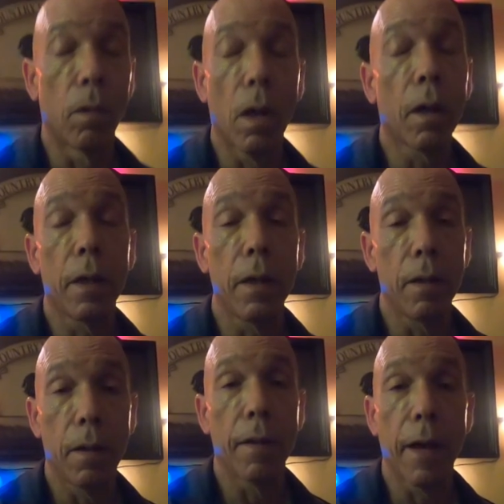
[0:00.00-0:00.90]
lucky
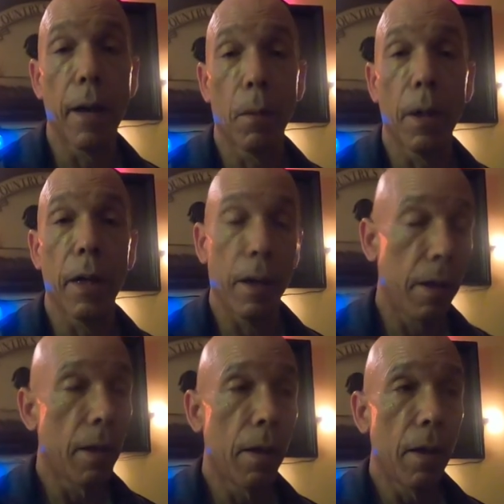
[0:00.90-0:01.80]
that way.
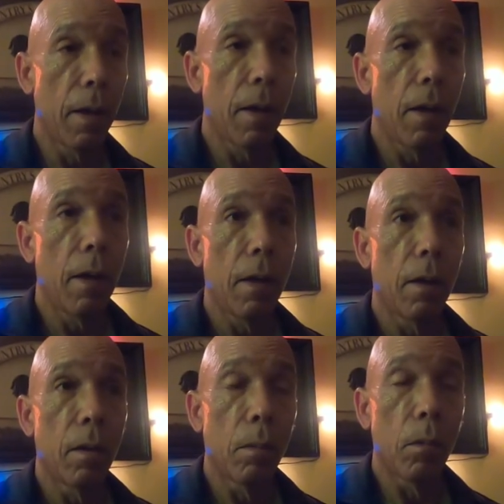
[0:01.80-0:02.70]

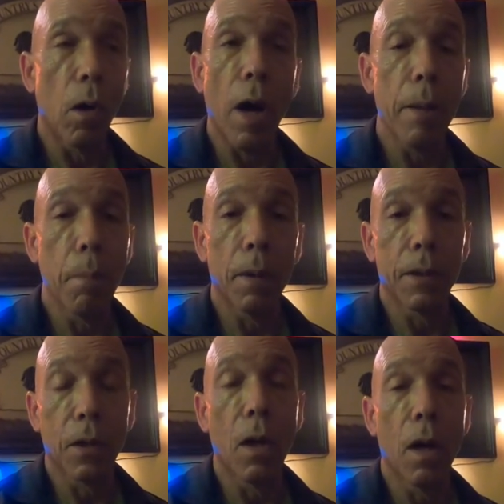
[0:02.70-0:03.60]
9
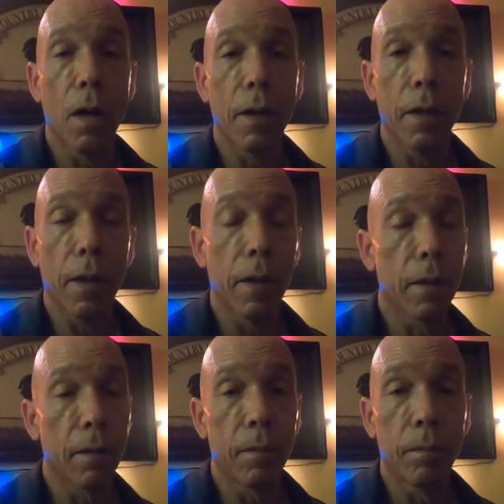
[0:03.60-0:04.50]
months gone,
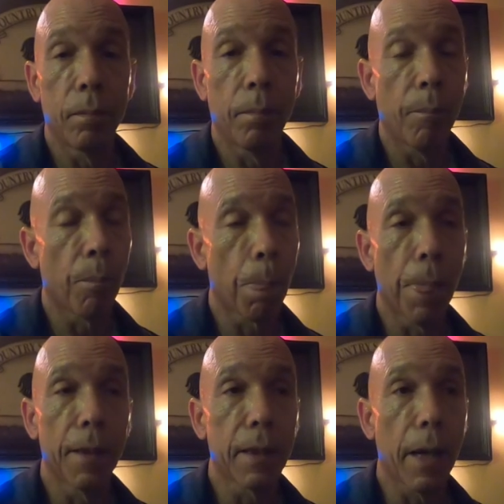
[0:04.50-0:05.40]
and
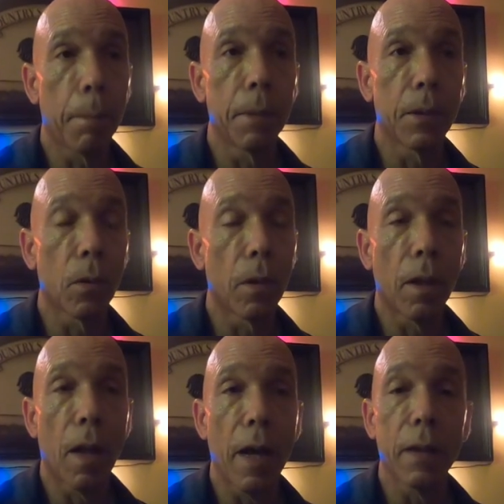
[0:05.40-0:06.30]
this happens only
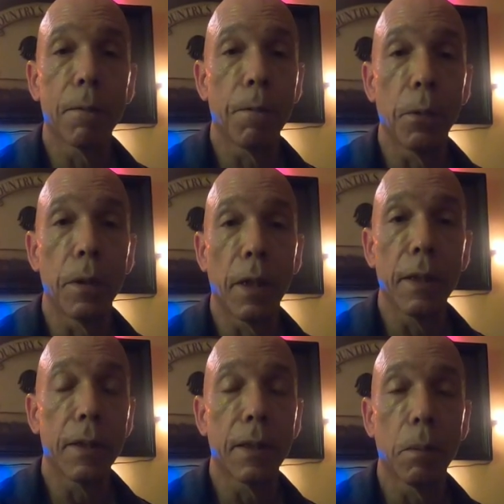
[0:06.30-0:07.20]
the last few
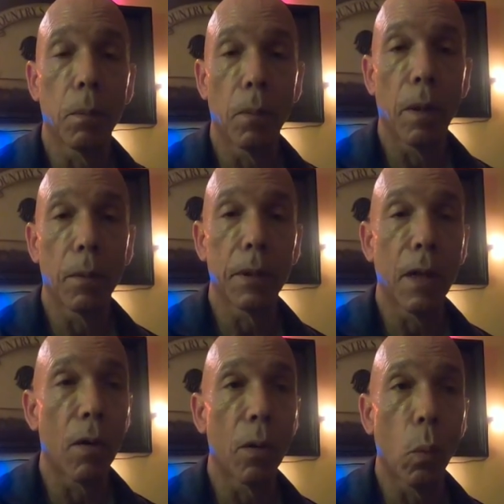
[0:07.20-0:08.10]
nights when I was
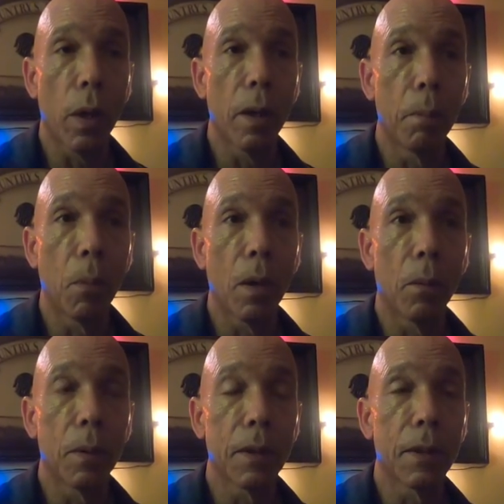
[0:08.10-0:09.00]
down in Windham, when it
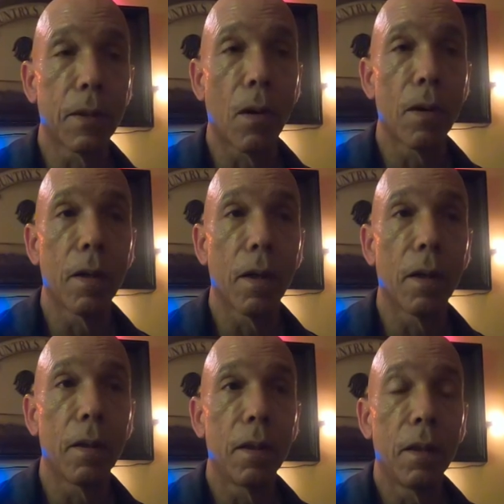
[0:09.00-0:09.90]
wasn't starting to,